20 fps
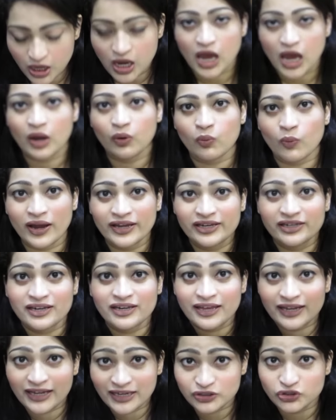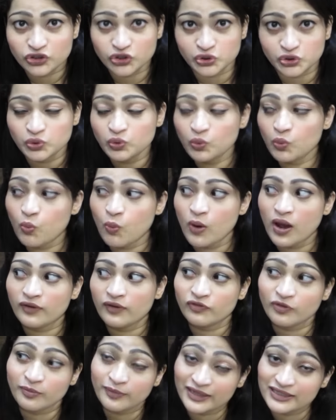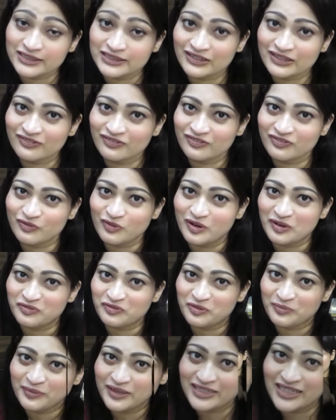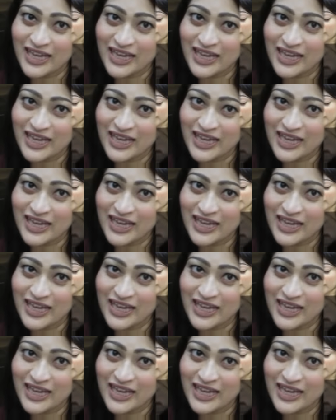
And why did I get two? One for myself, one for my